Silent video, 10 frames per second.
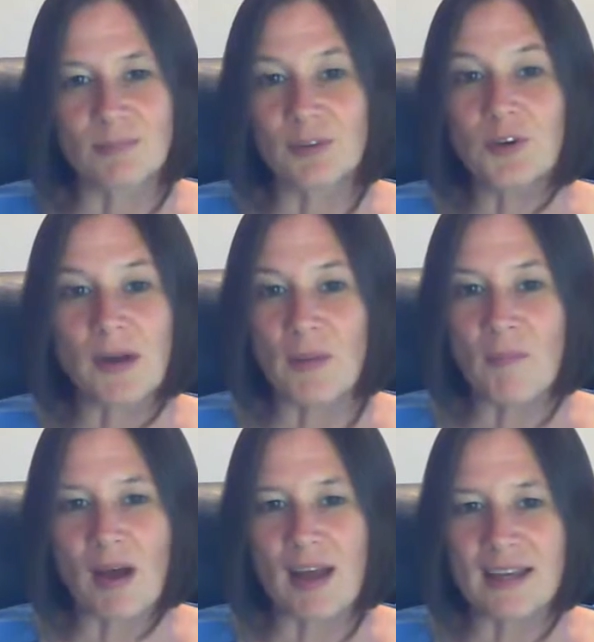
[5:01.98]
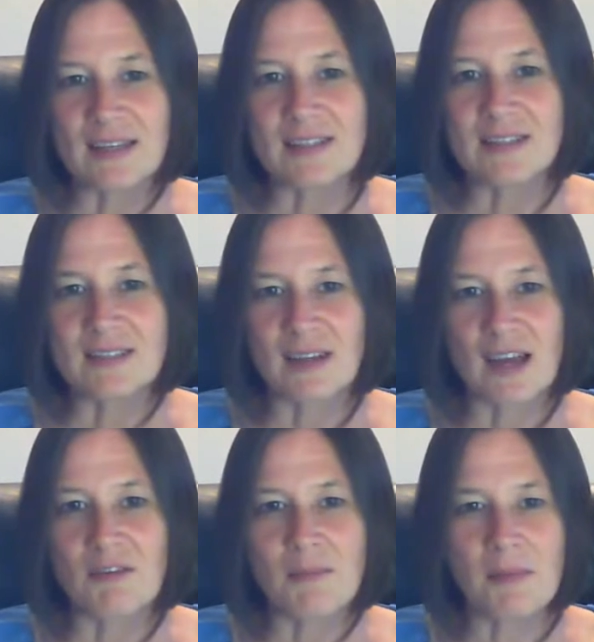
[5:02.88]
blew my mind.
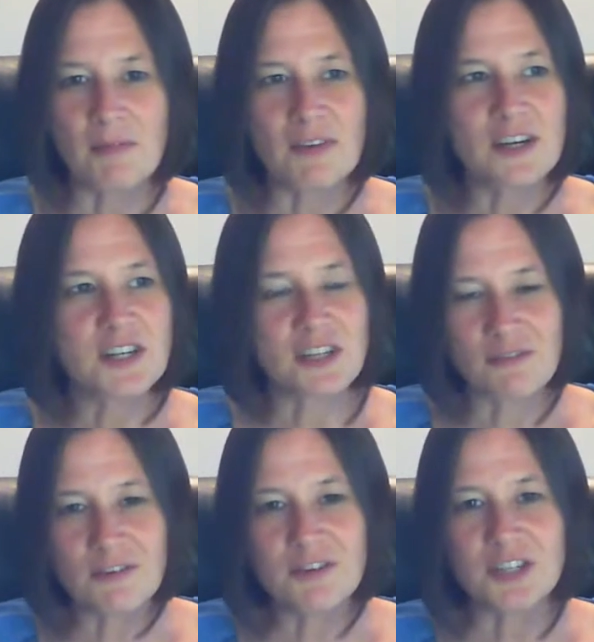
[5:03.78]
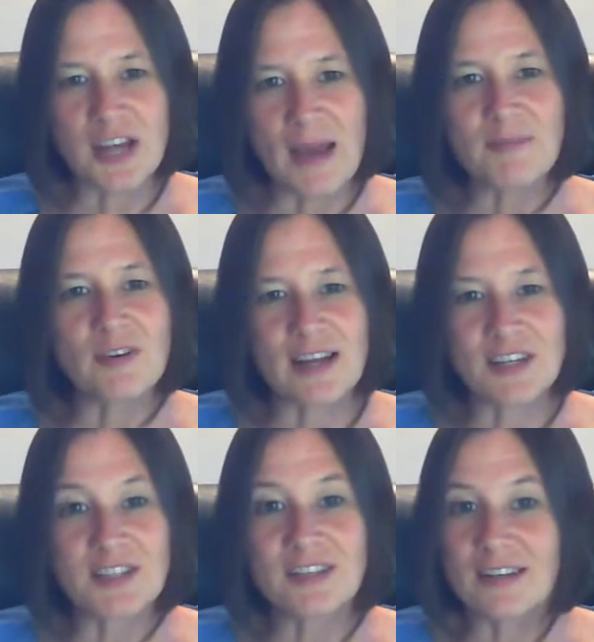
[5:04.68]
I remember finishing the first chapter and I
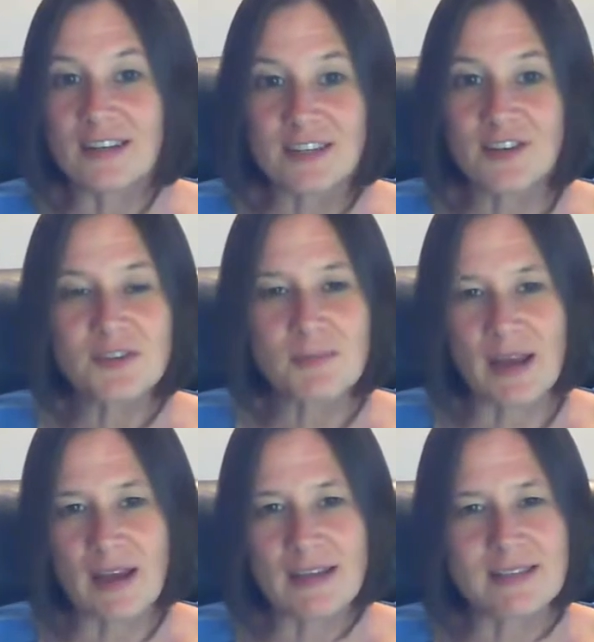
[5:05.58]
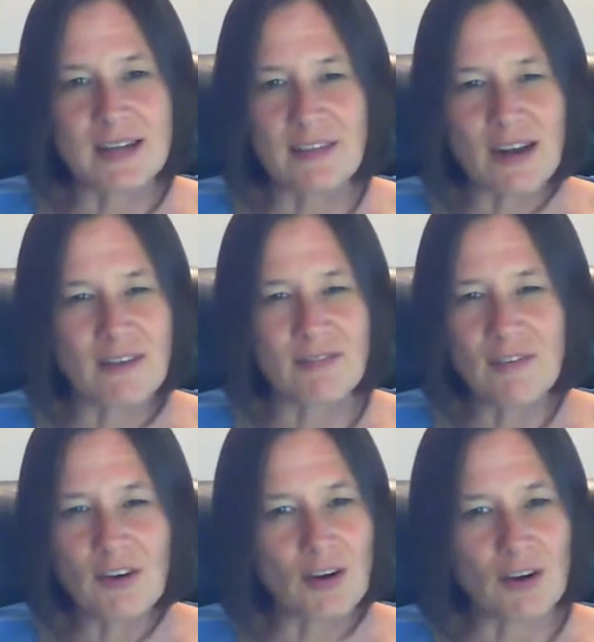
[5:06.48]
just got tears in my eyes and I thought, I've
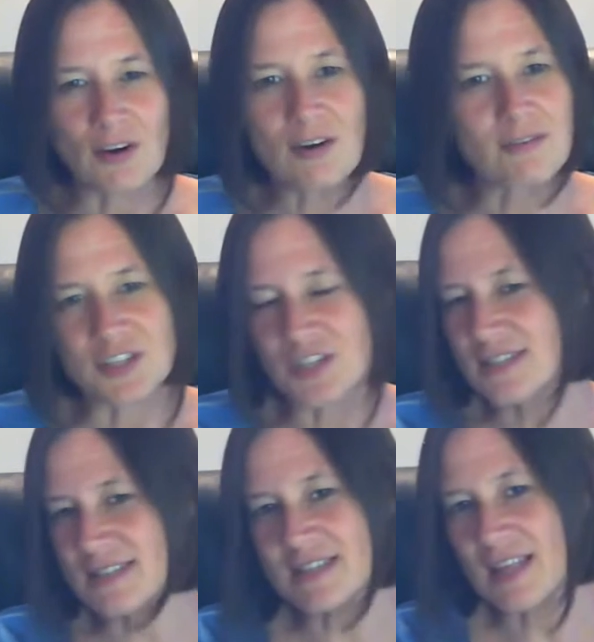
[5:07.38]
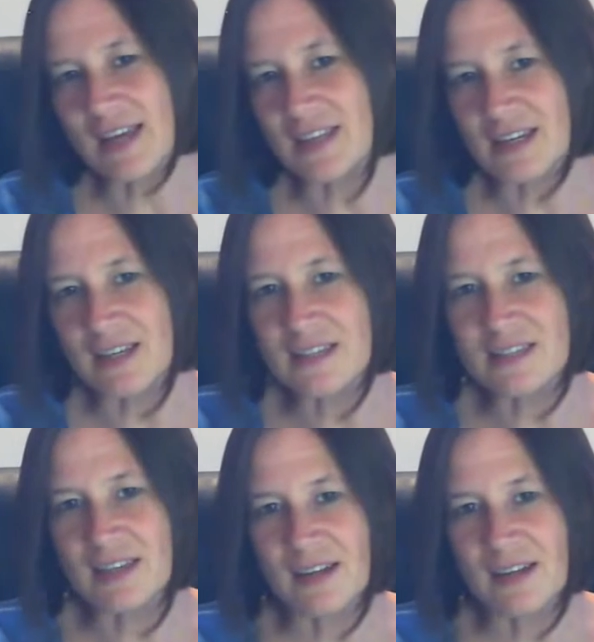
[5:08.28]
never heard of a Jesus like this.